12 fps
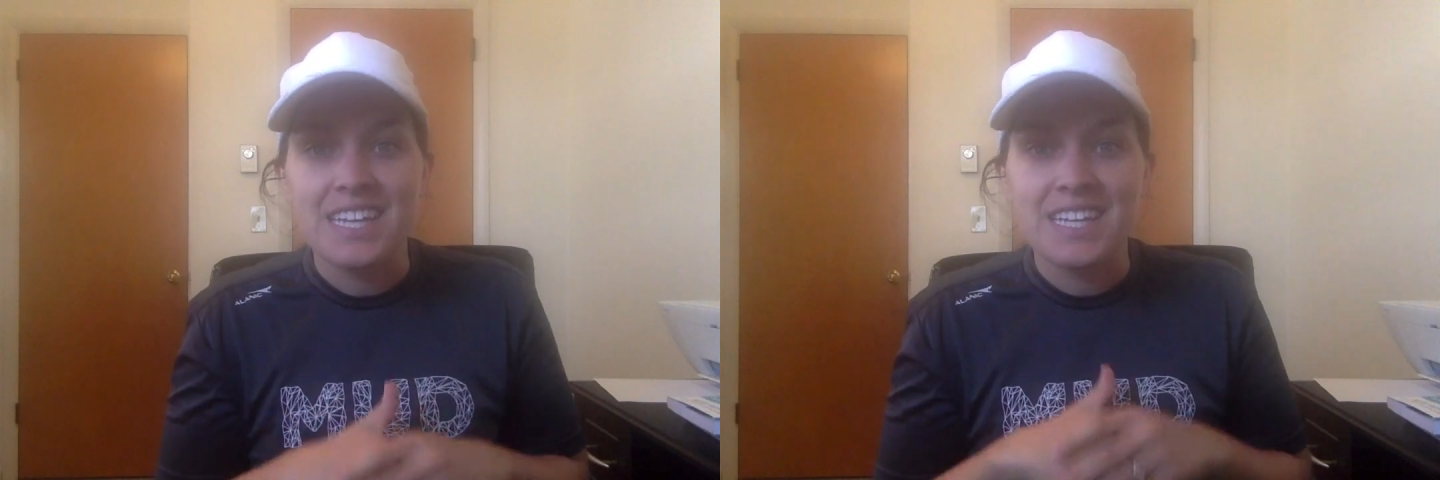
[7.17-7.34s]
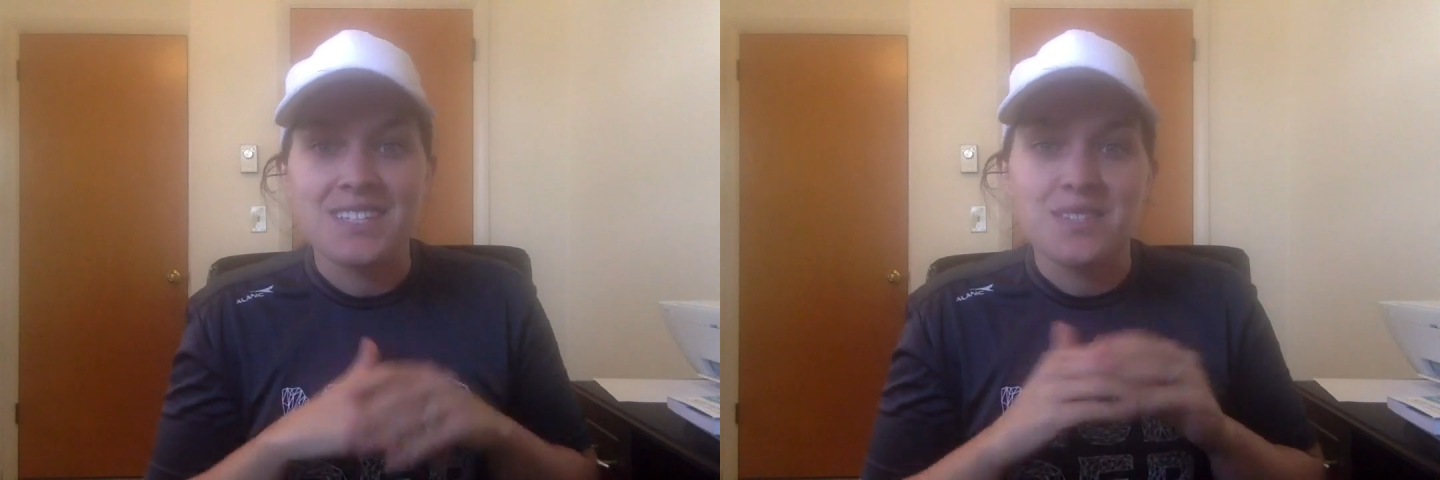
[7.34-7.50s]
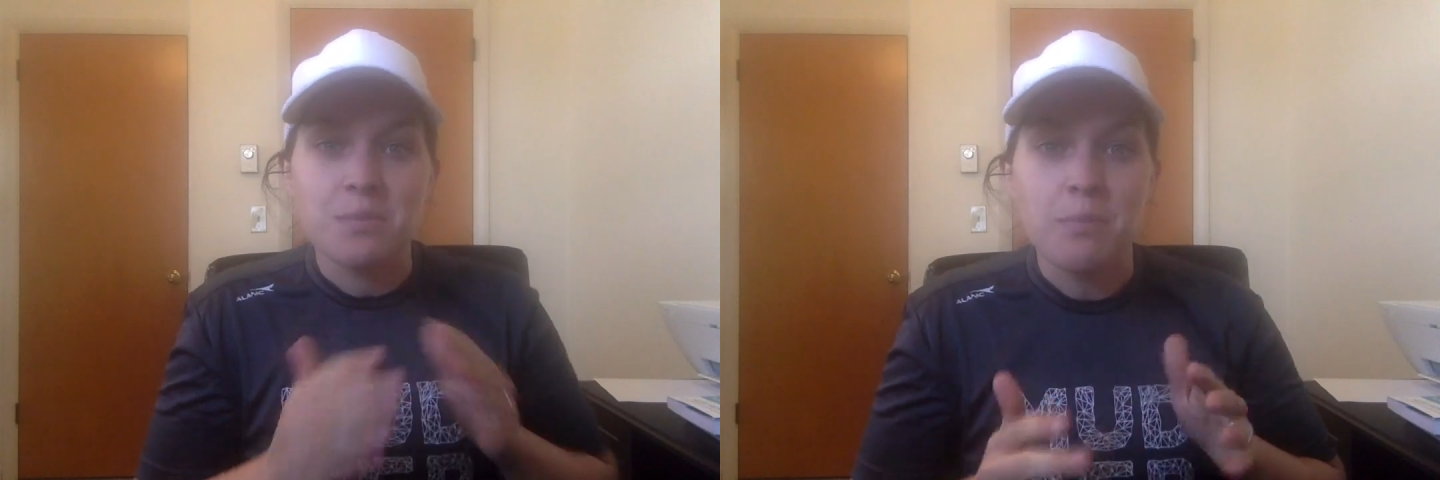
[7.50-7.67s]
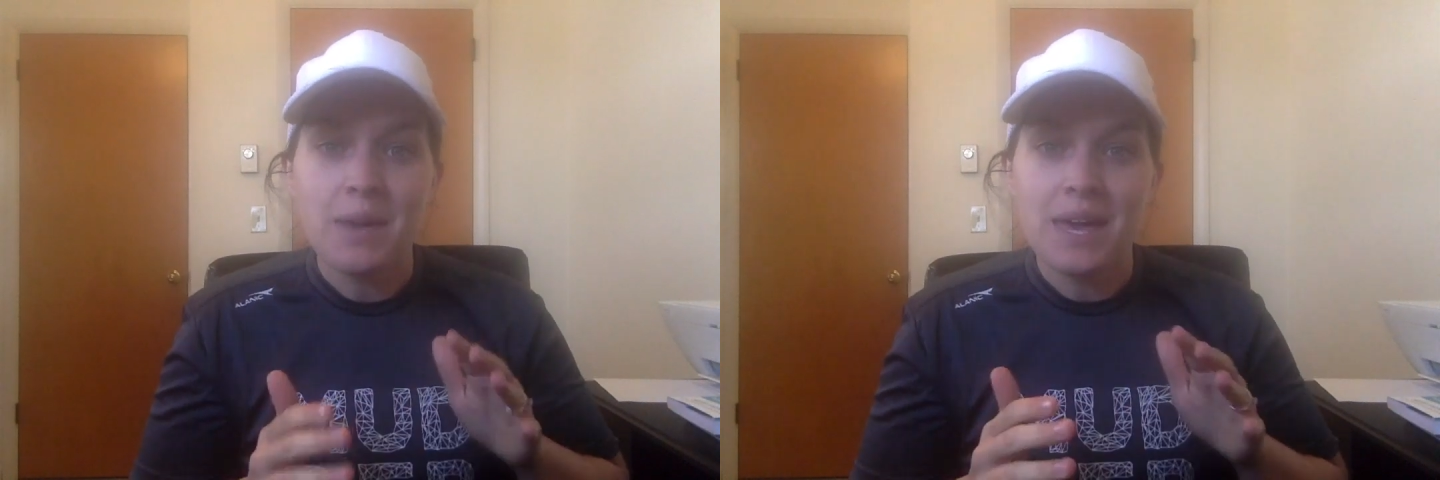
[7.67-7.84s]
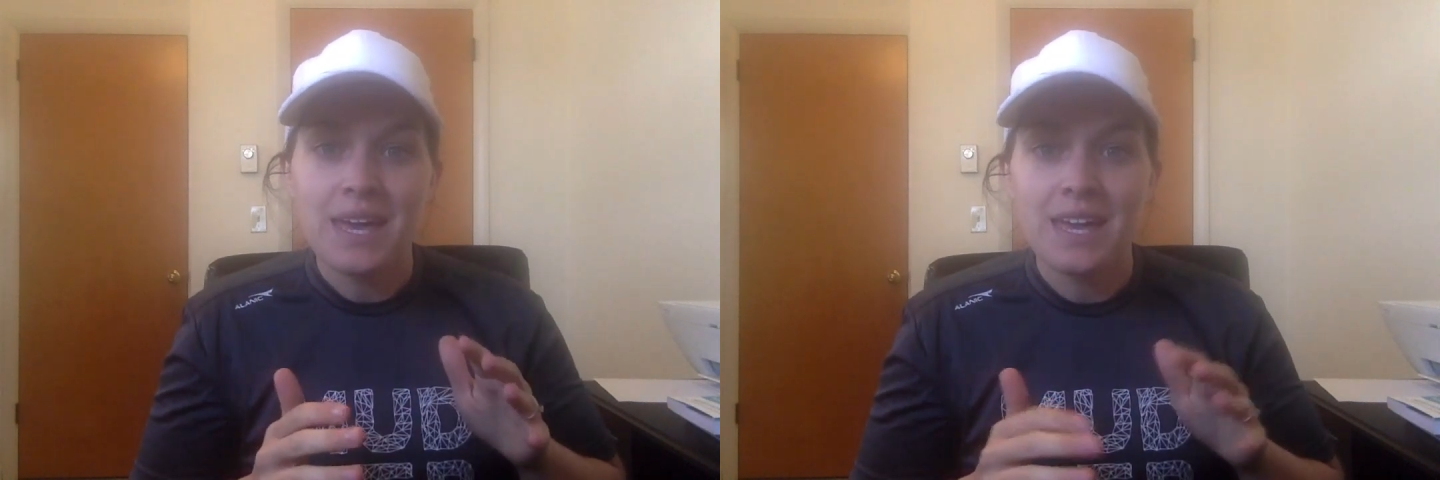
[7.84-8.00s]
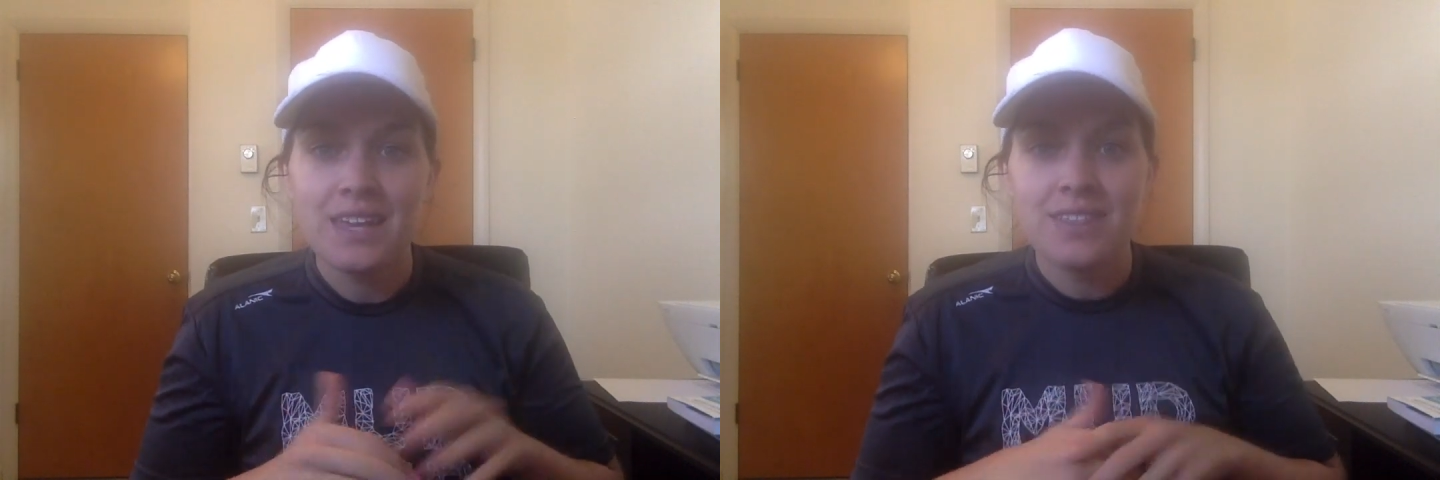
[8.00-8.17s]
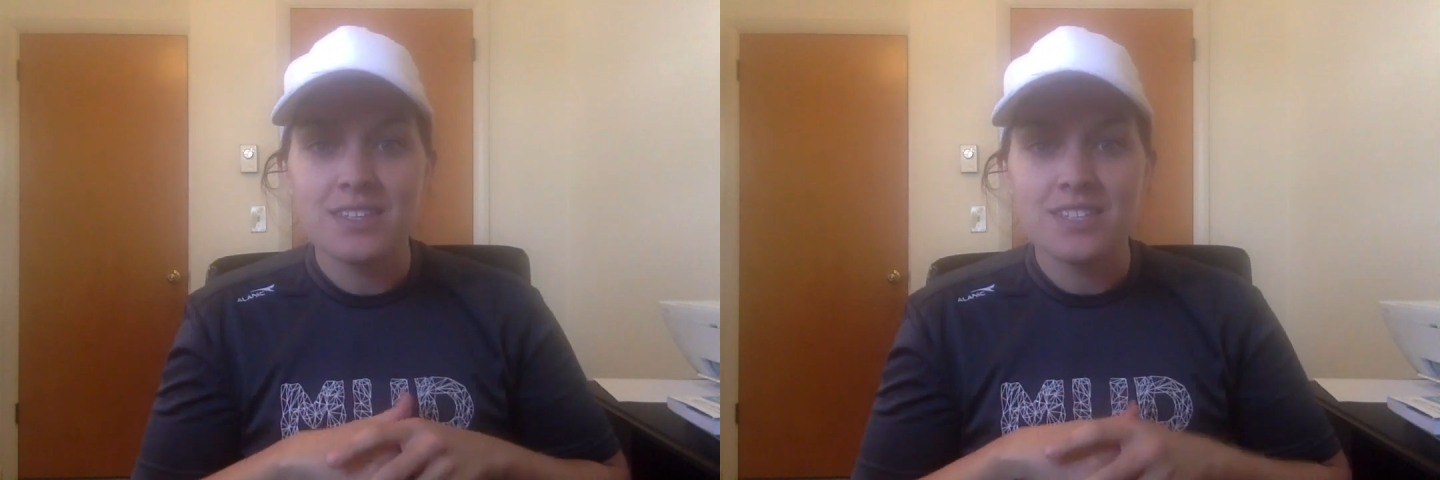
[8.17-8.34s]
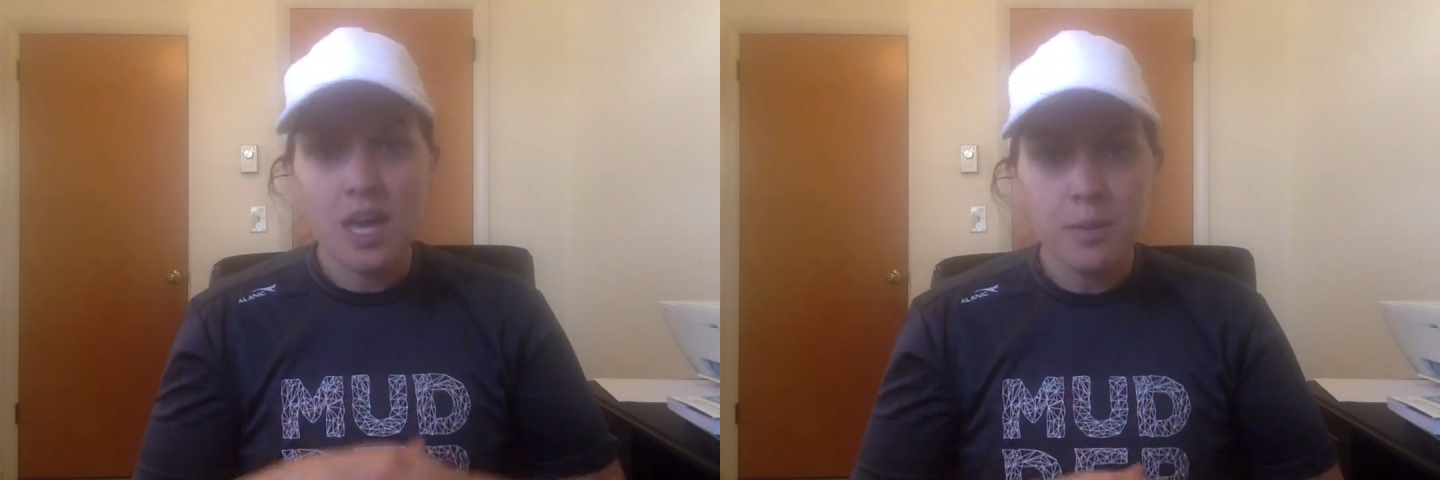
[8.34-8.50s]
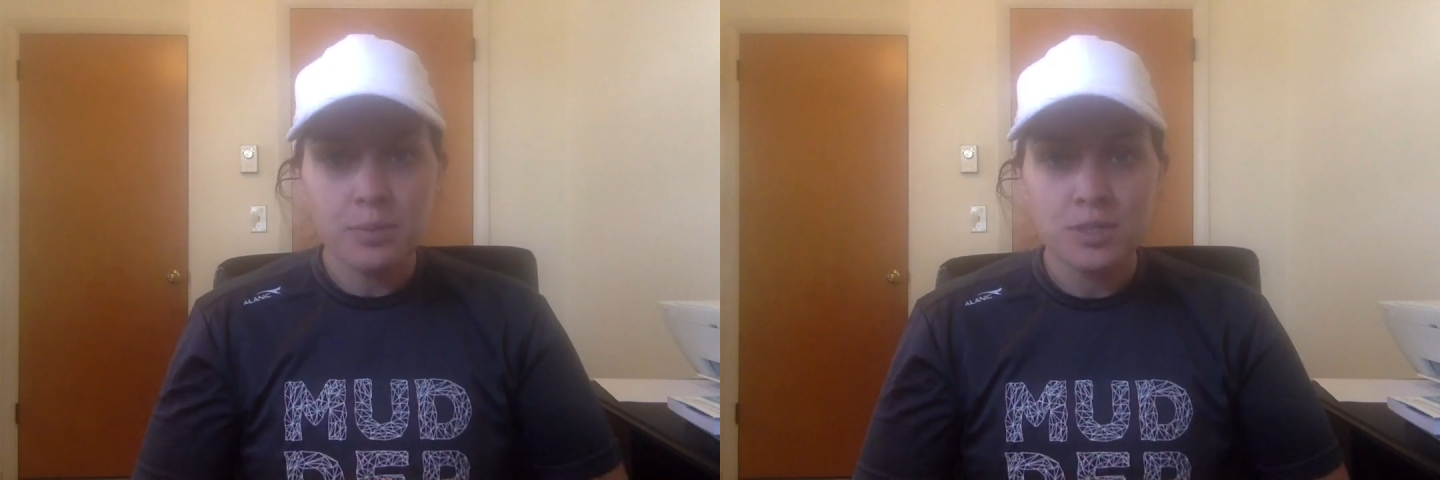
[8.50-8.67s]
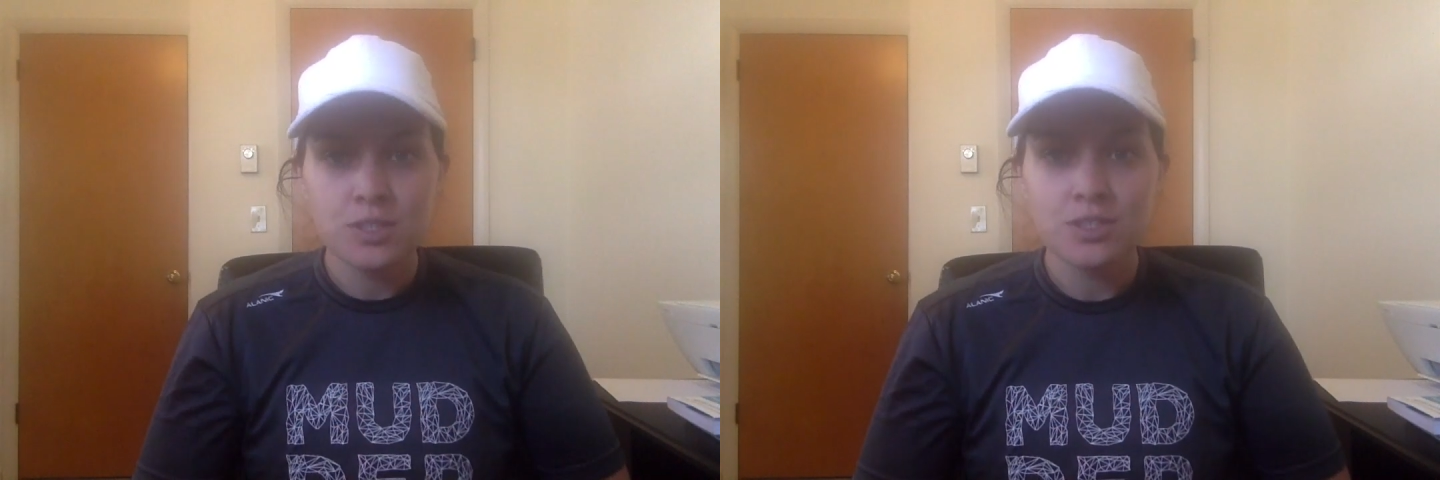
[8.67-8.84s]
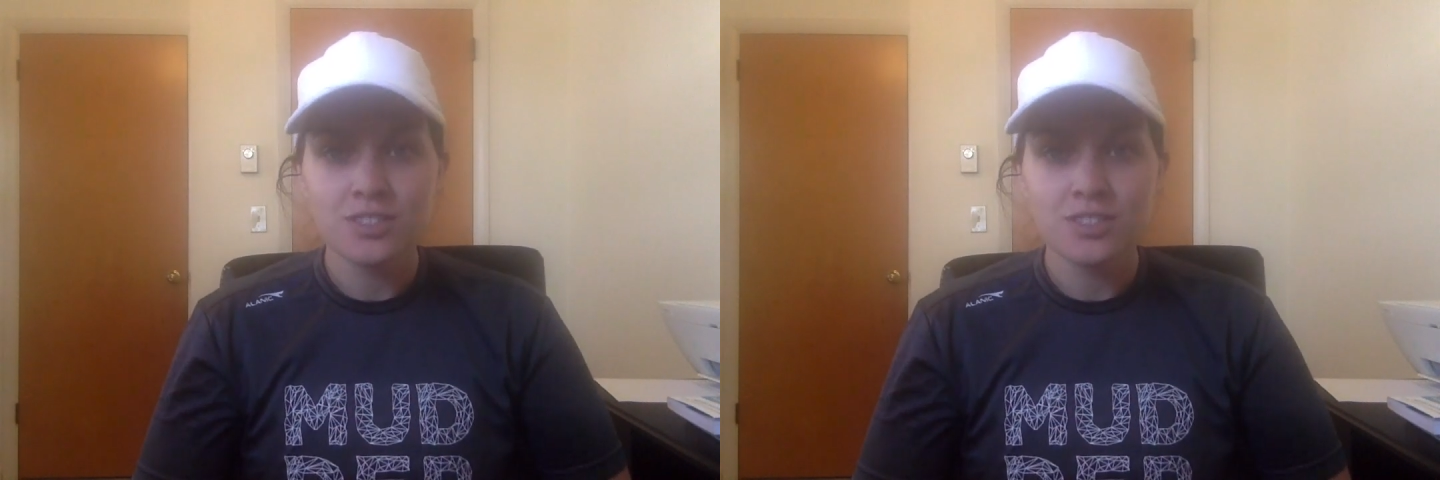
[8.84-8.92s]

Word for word: It is May, the temperature